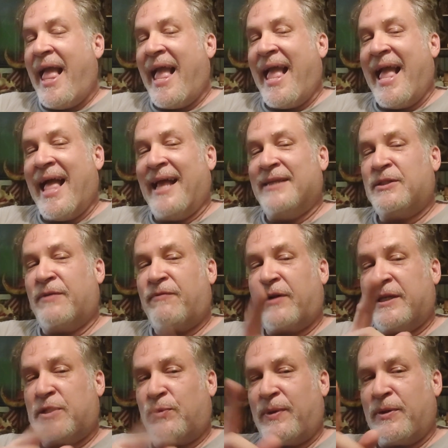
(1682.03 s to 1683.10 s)
And don't
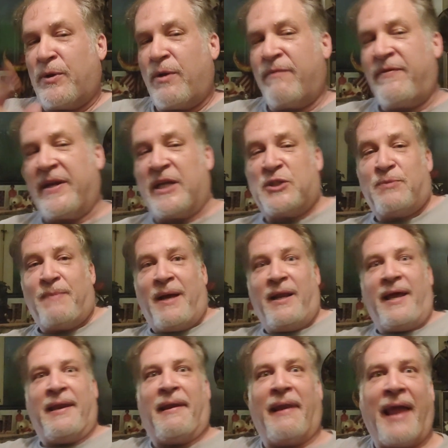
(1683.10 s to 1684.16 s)
forget to ring the notification bell
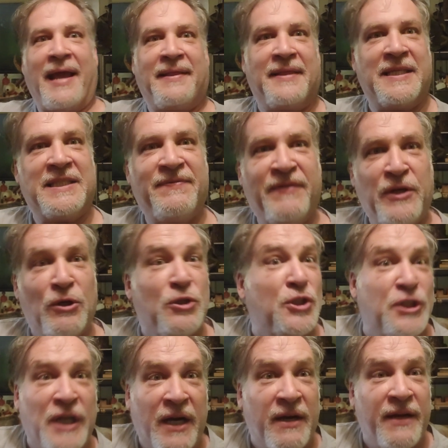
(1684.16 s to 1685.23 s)
and like this video.
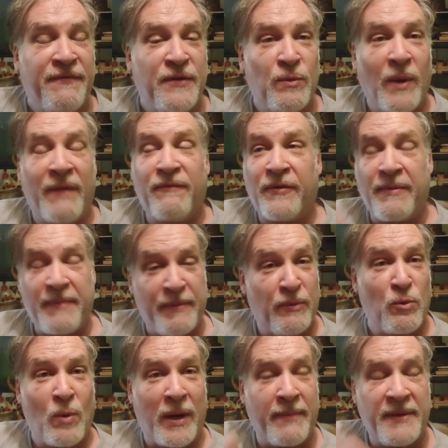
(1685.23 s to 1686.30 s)
Share it if you want for the
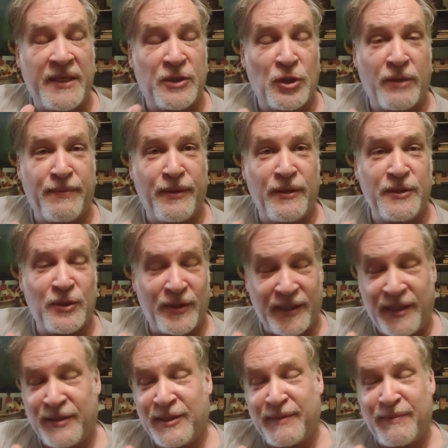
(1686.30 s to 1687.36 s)
people who want to be interpreters. You can
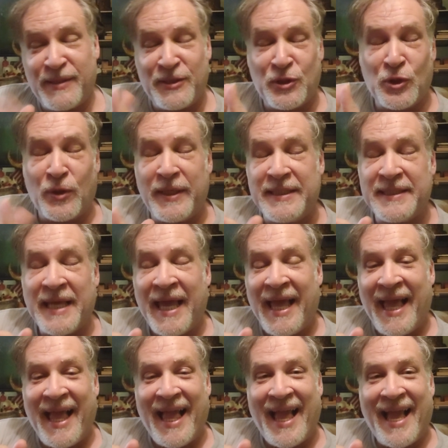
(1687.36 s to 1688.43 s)
hear some of these stories.
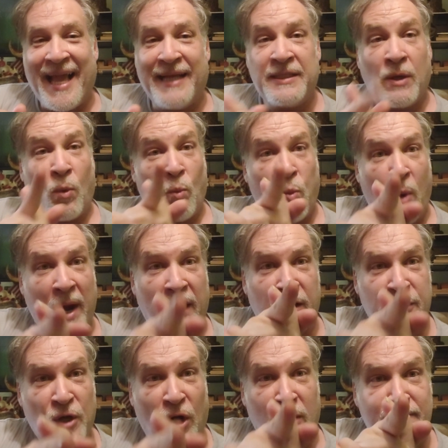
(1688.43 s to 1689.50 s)
And wear
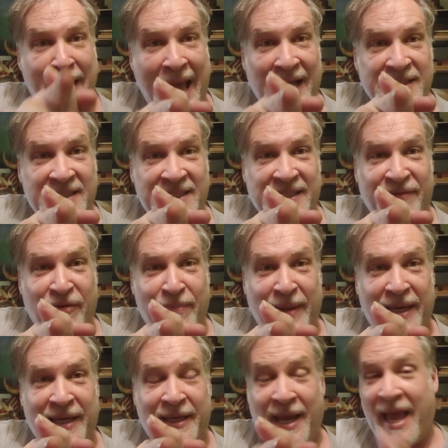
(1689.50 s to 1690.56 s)
your masks,
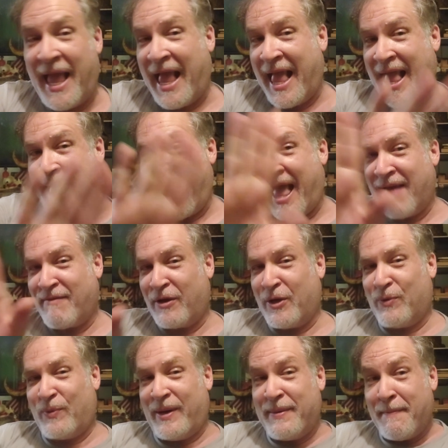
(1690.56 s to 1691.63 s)
everybody. Have a
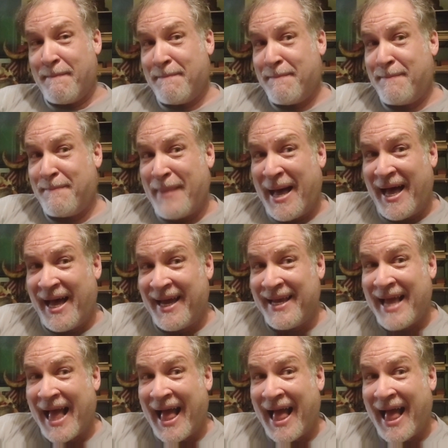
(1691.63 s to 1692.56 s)
good one. Bye.